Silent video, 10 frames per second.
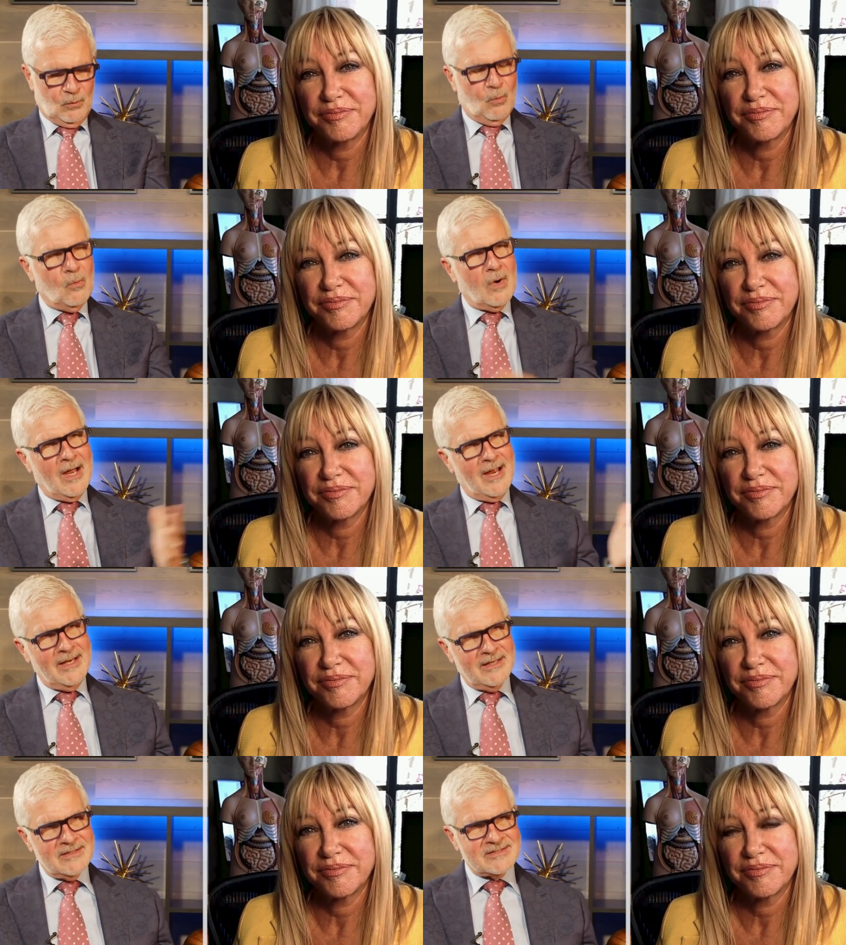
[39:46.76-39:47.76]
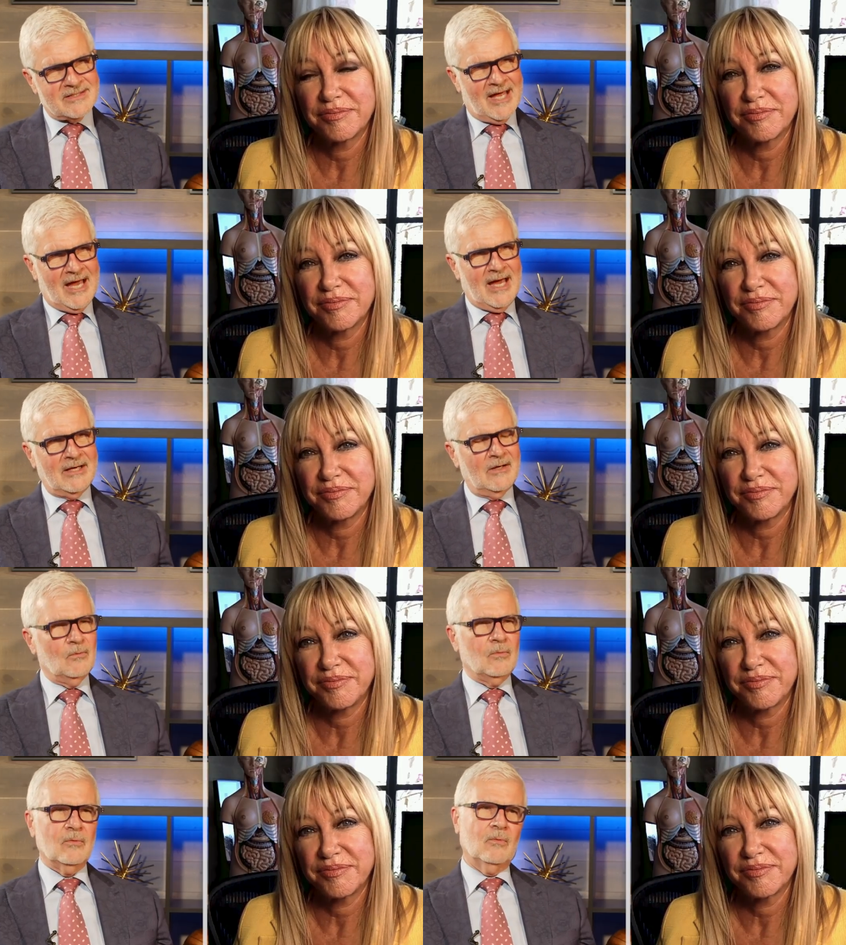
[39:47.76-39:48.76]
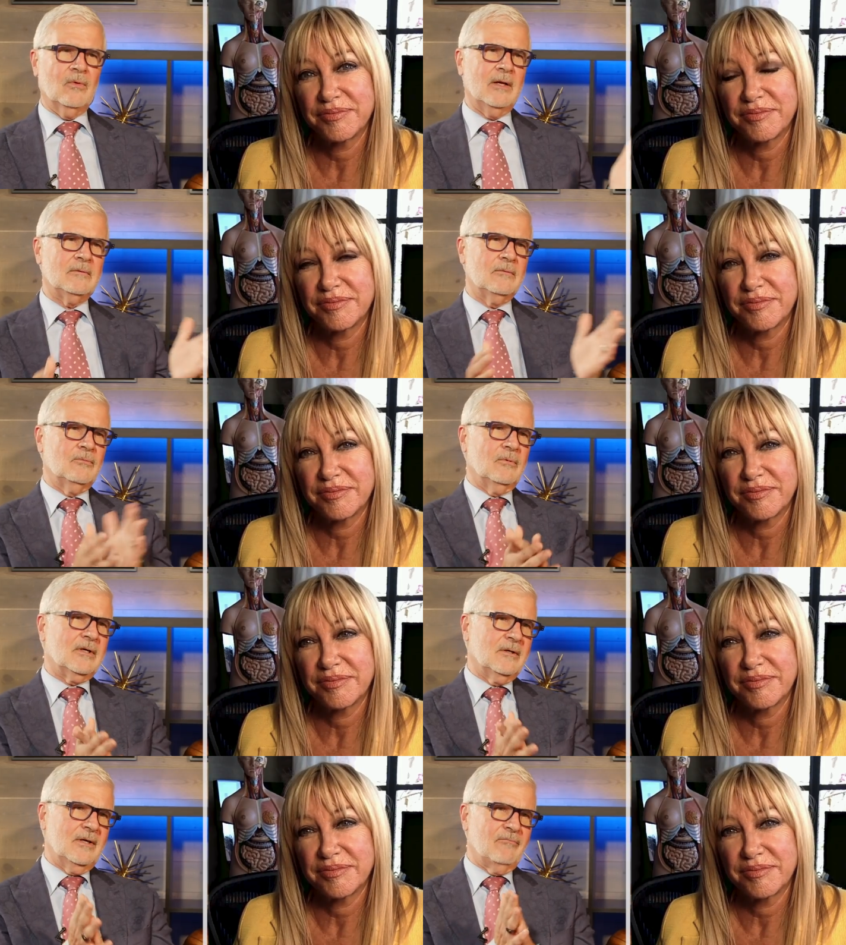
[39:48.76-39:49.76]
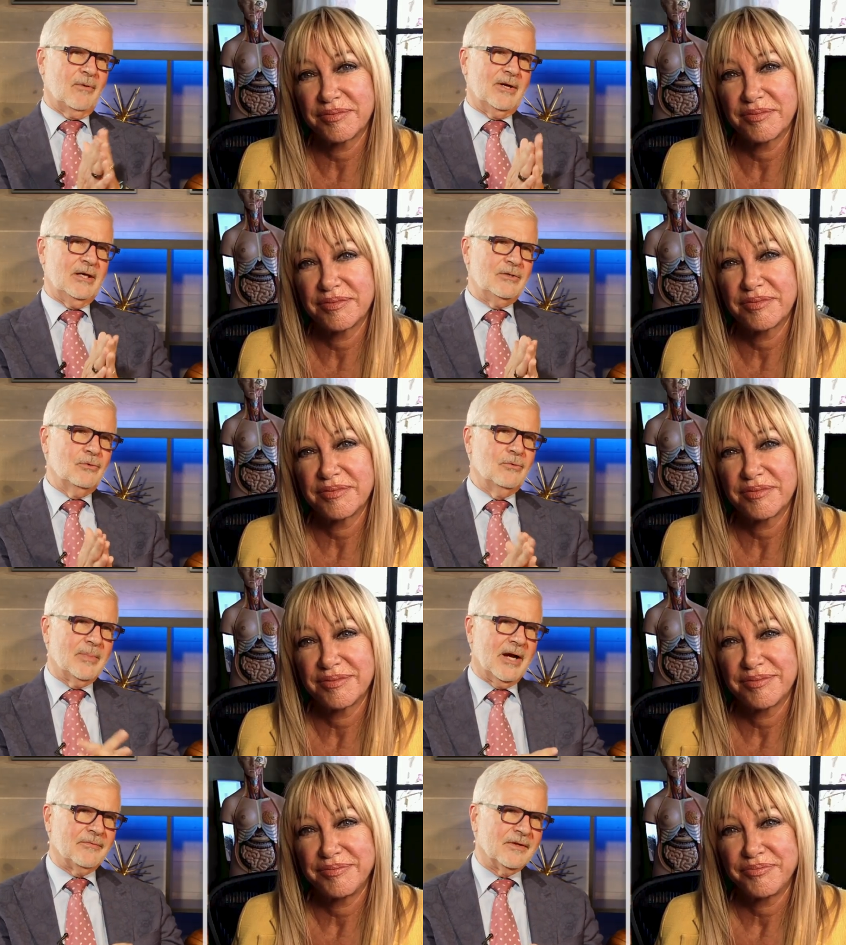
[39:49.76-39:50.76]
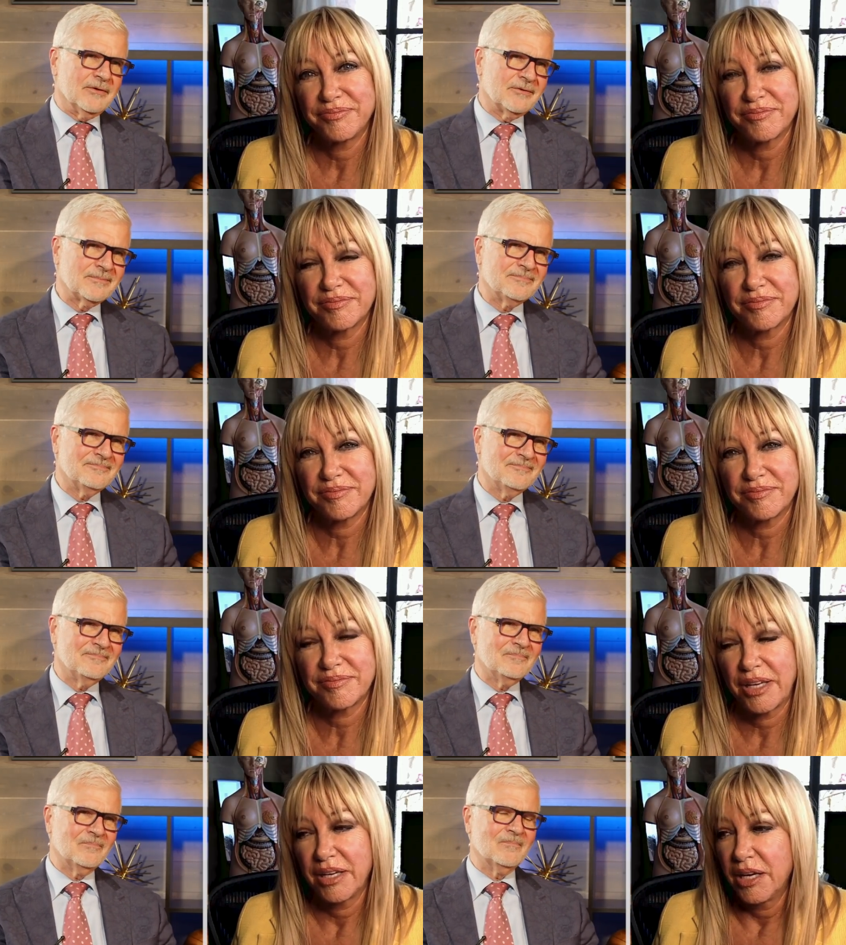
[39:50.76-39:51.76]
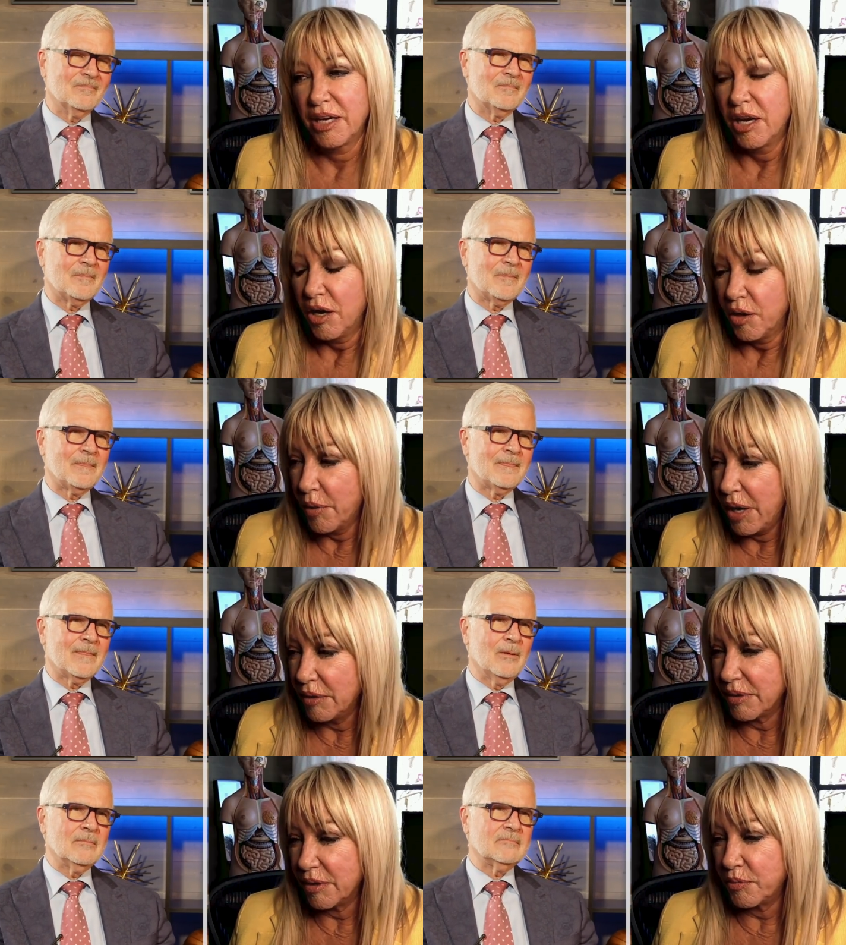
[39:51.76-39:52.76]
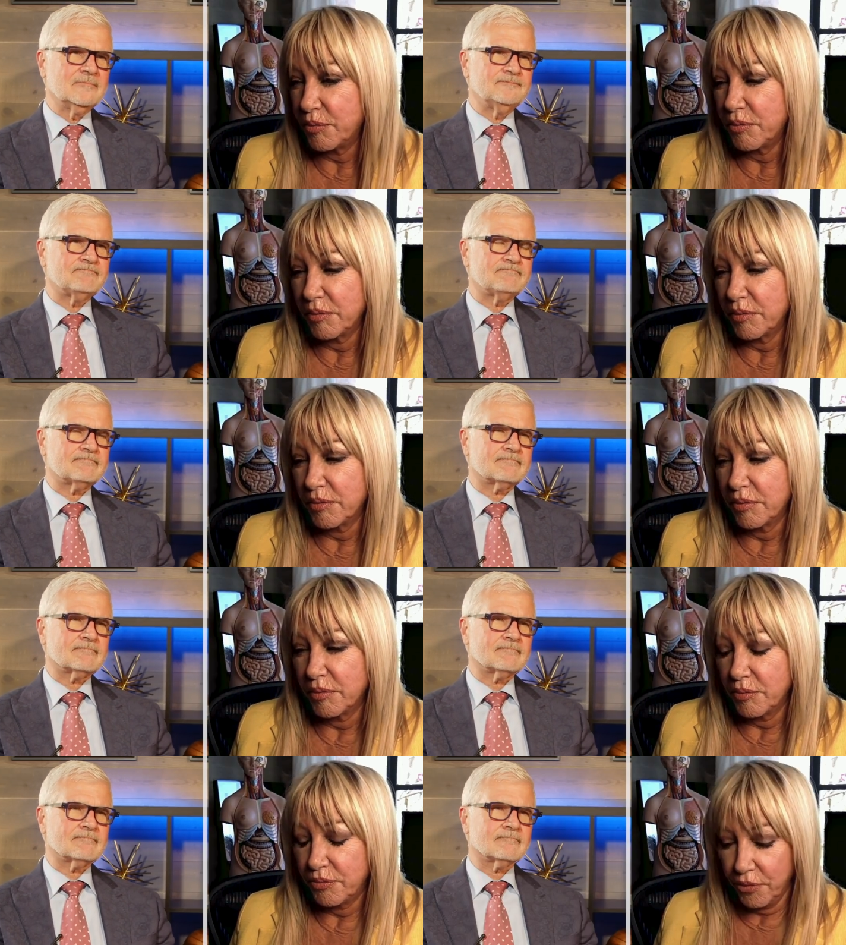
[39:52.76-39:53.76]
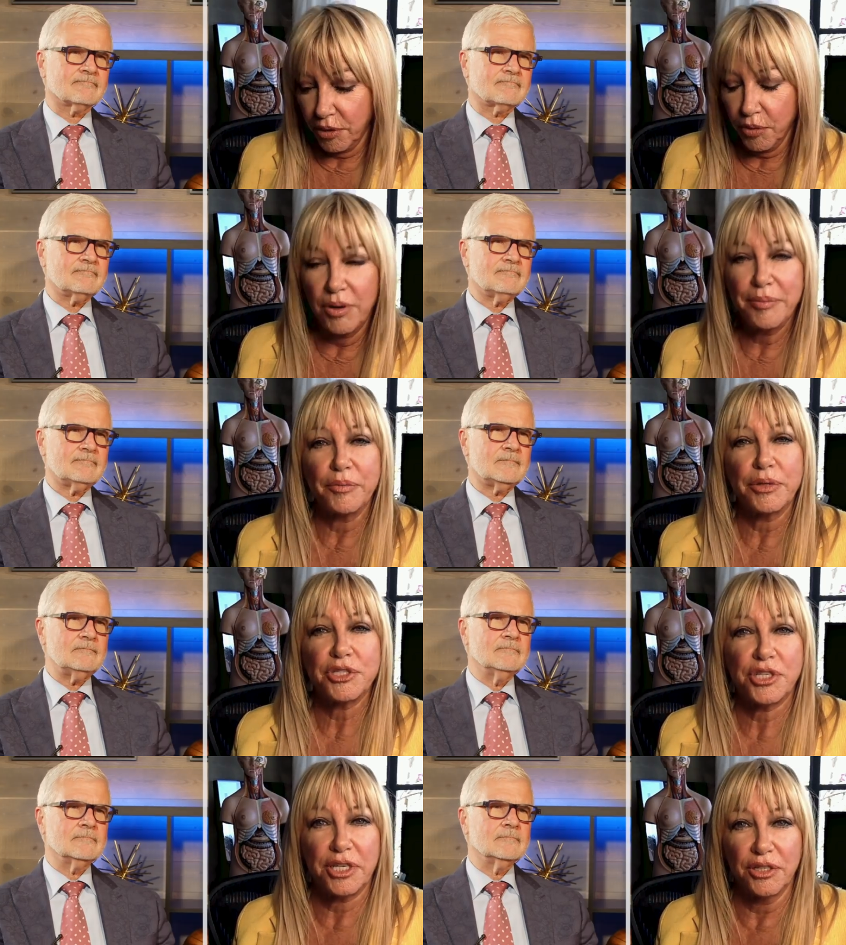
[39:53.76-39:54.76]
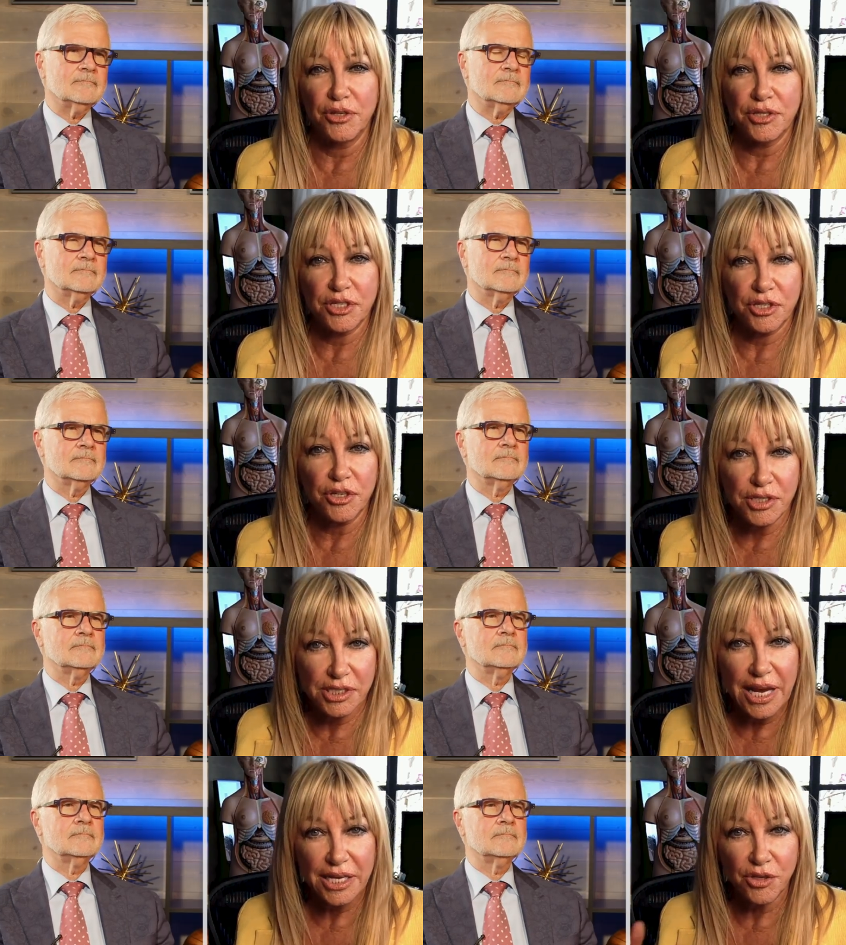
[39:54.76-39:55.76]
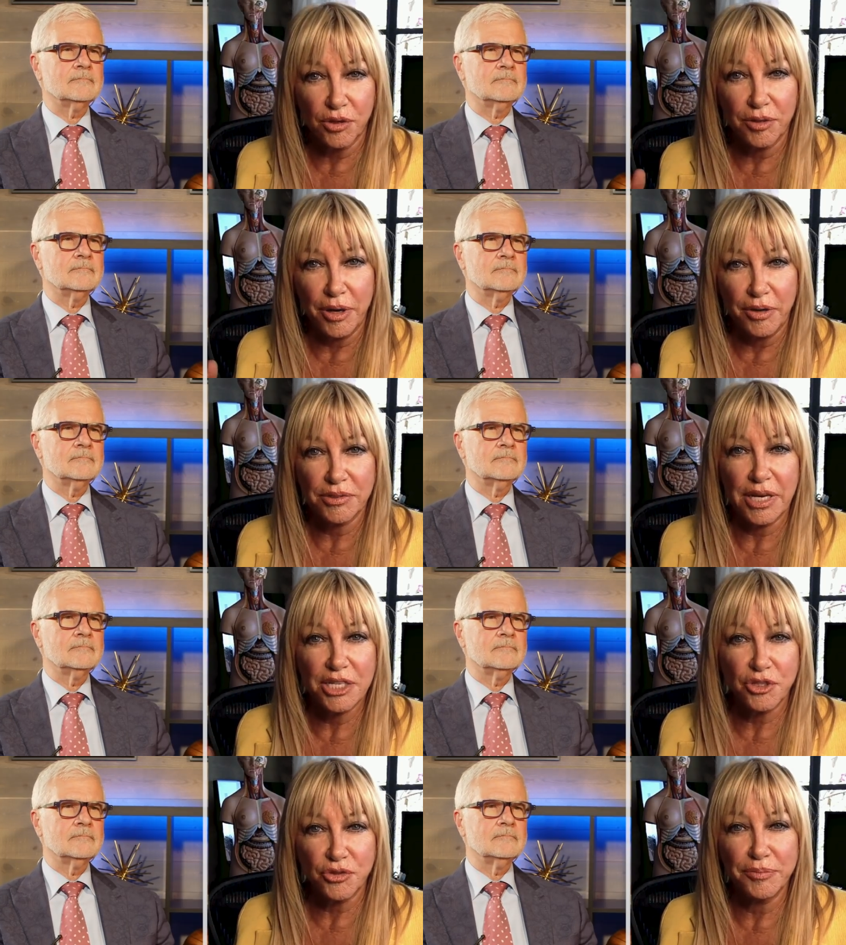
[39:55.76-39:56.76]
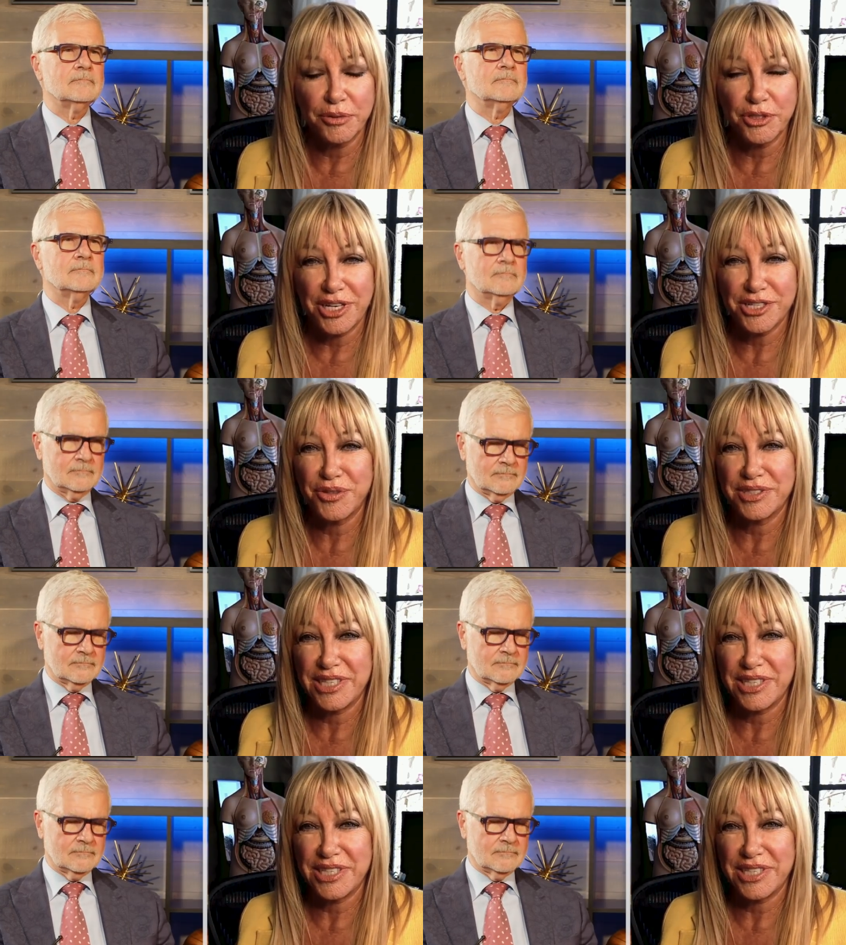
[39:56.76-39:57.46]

Speaker 1: why is that, and what what can everybody do about this?
Speaker 2: Well, for a woman, when she loses her sex hormones, estrogen, progesterone,